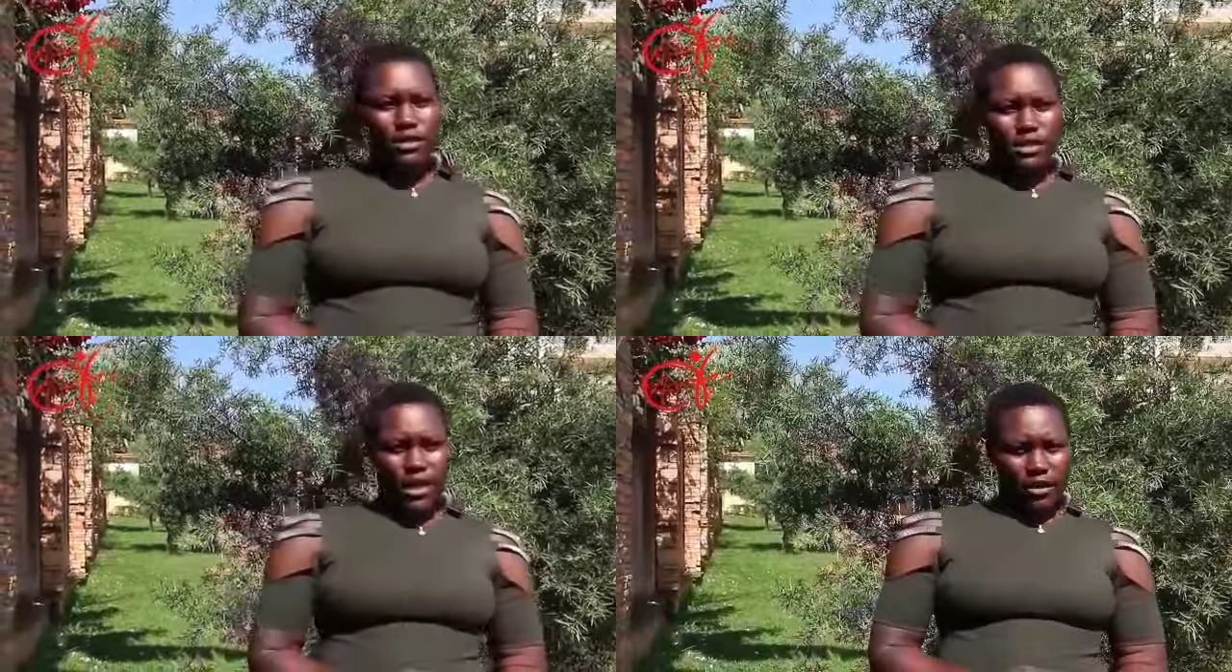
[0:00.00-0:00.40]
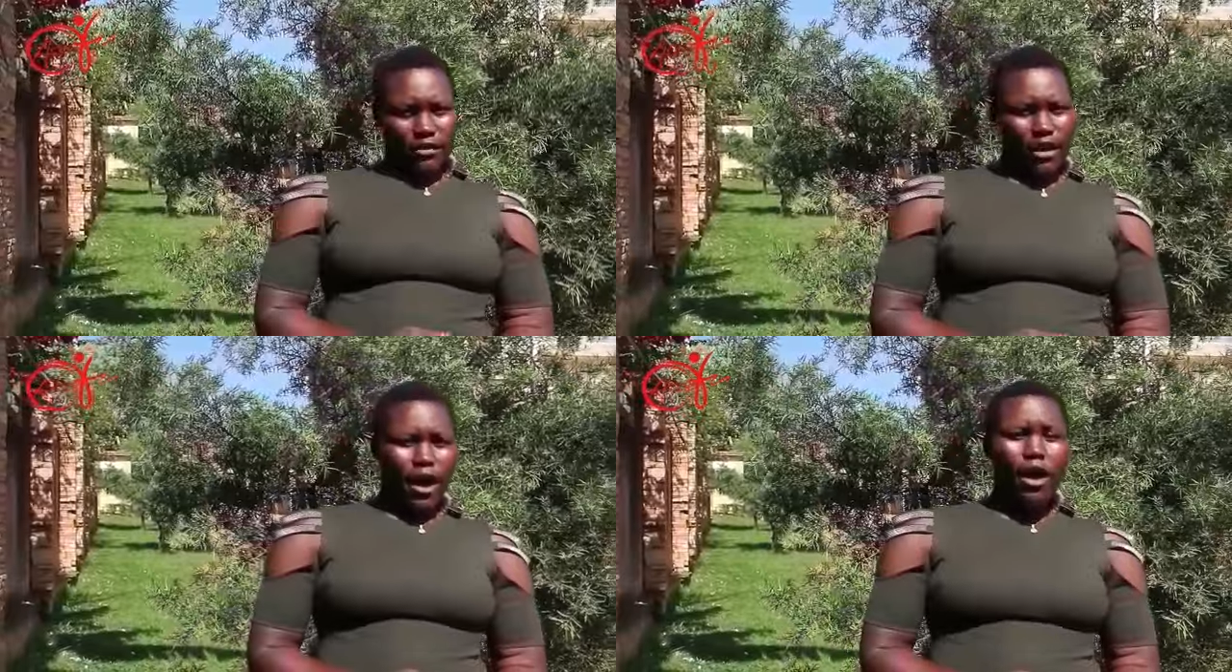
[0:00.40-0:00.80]

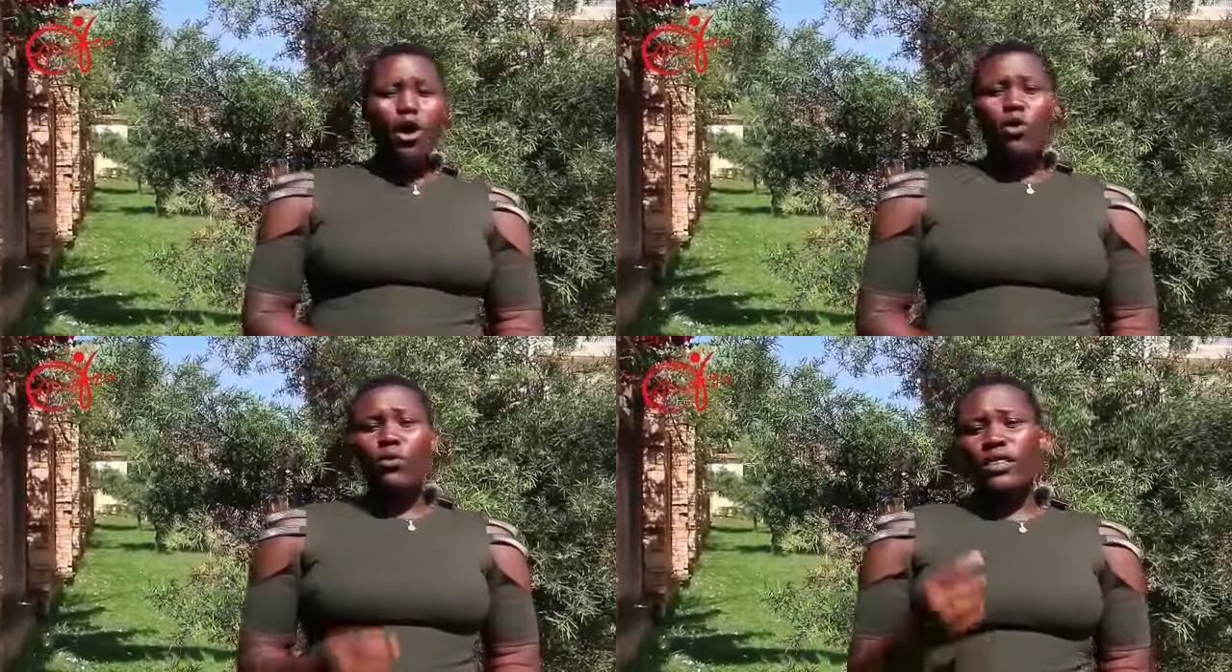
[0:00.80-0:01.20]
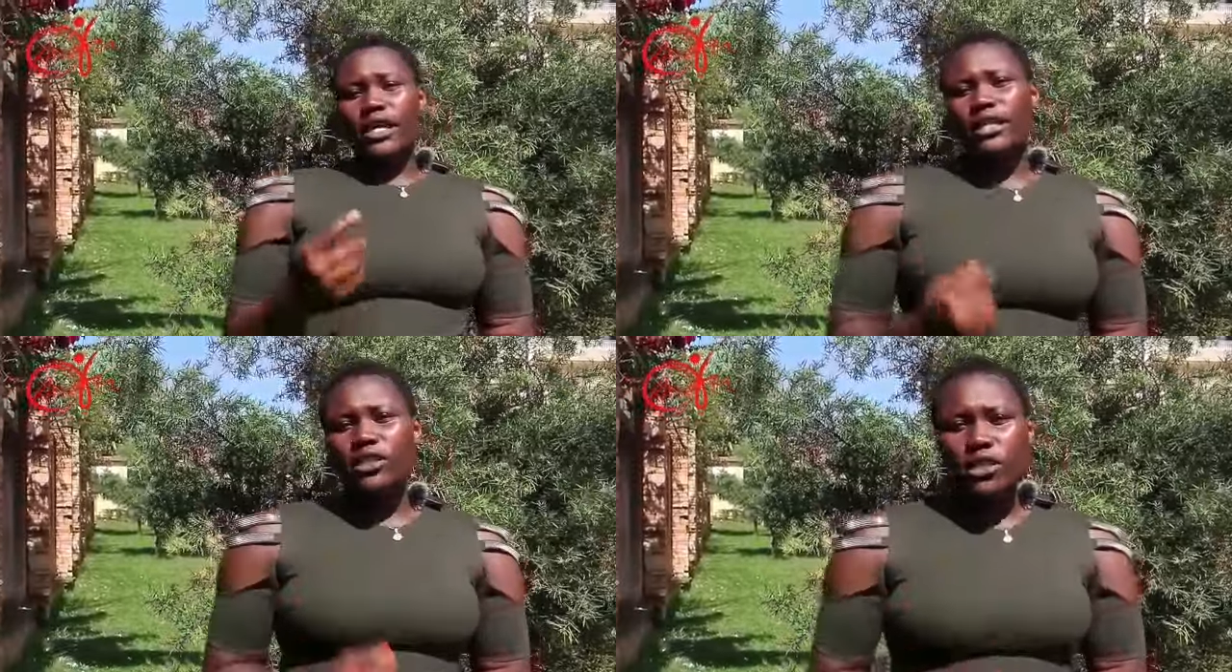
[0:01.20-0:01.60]
outside there with
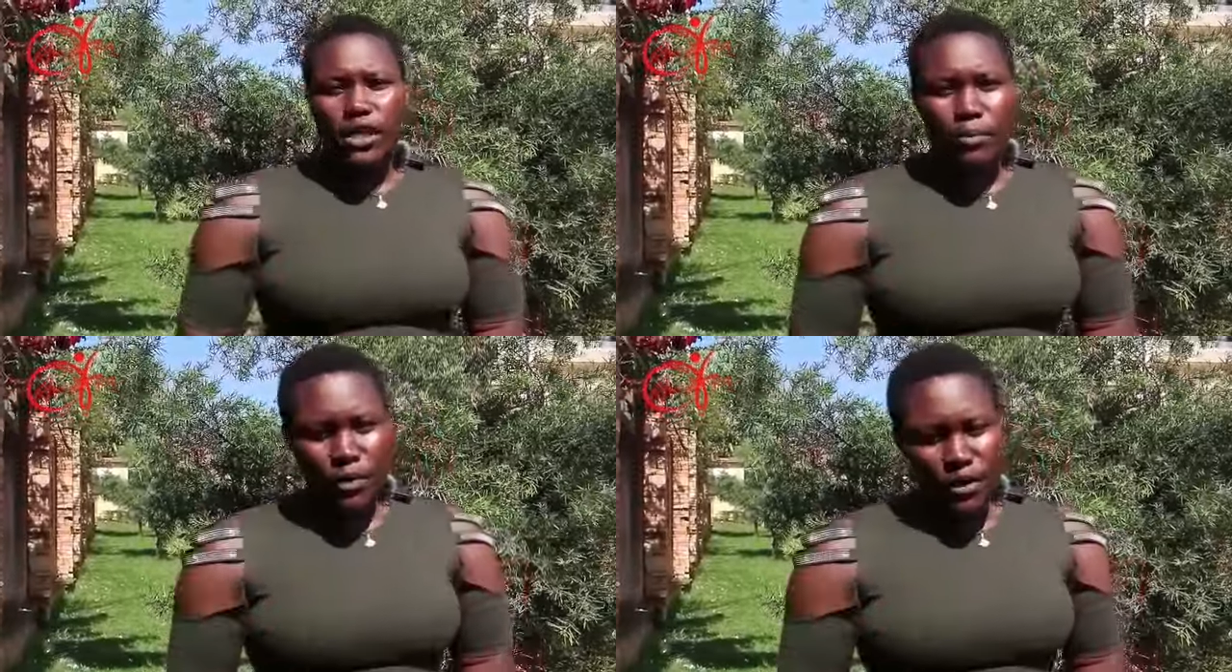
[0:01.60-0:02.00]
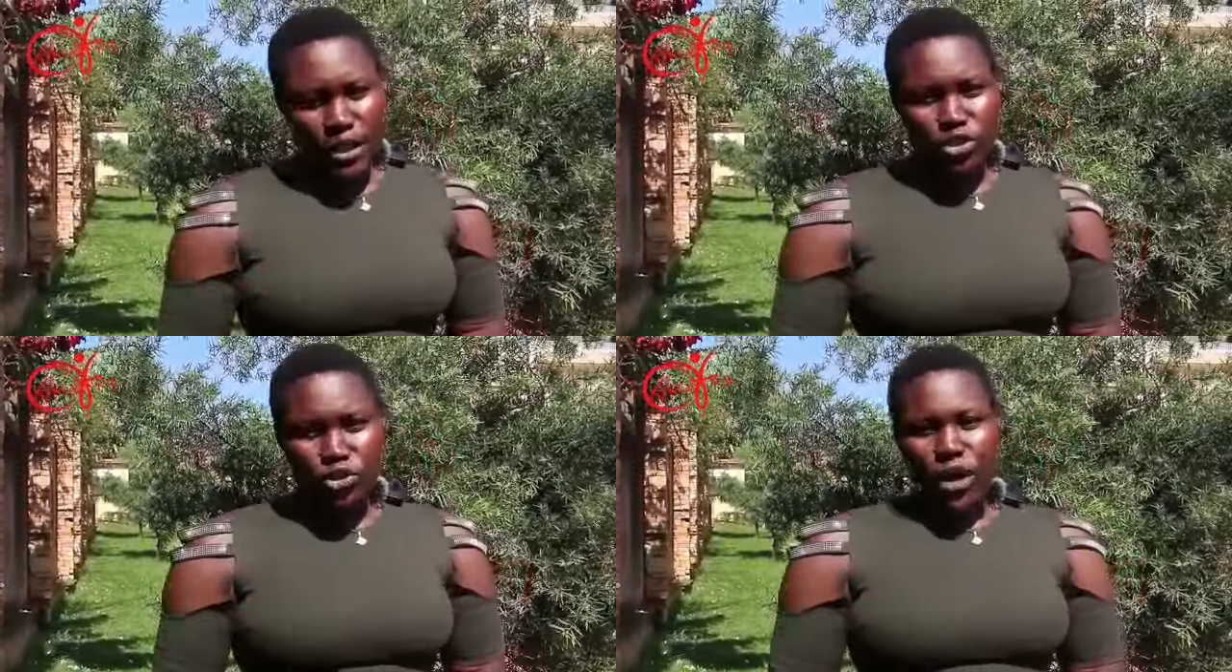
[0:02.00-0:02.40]
a little support
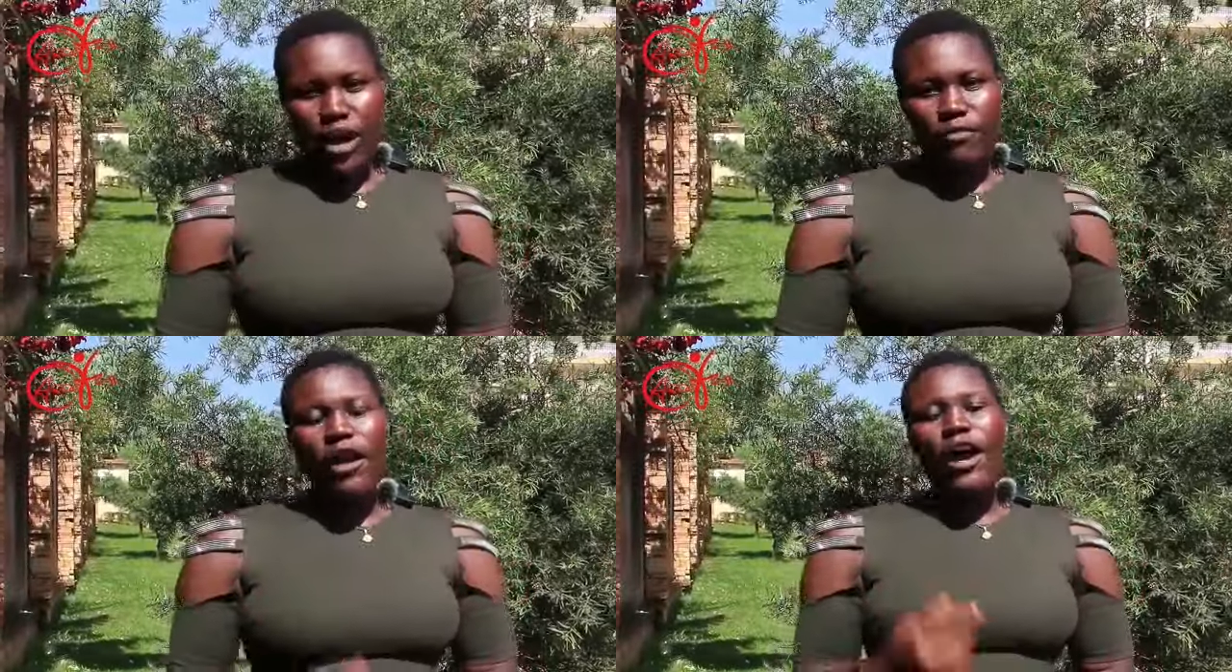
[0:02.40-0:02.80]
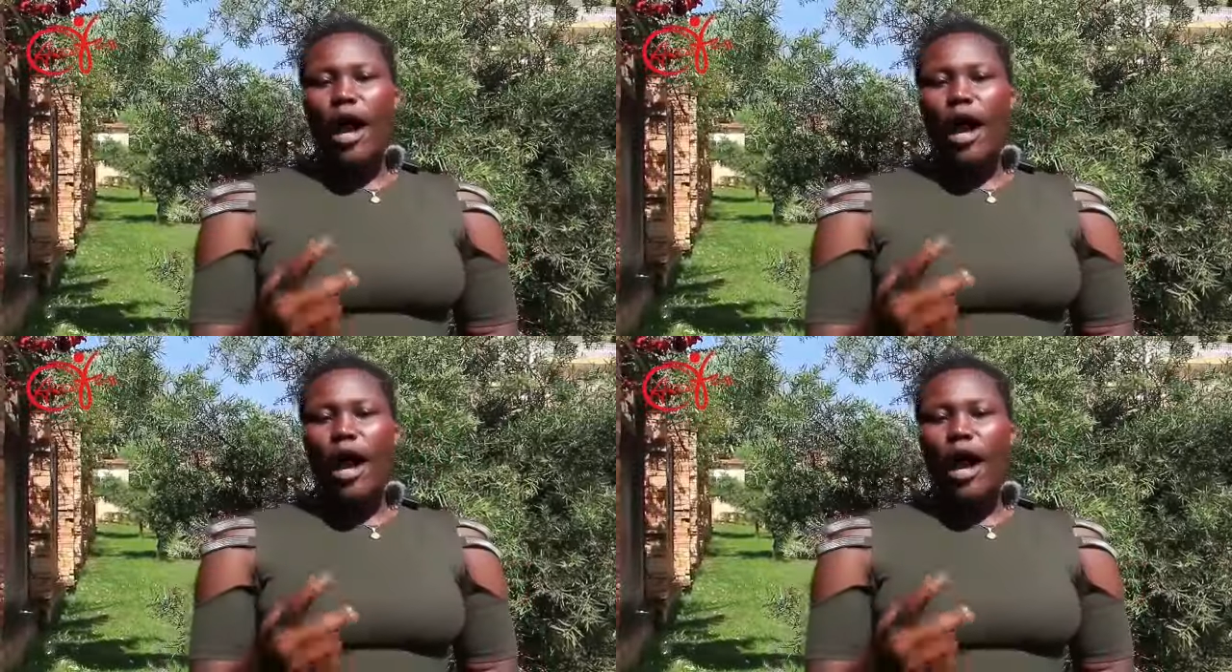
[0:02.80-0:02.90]
that you have.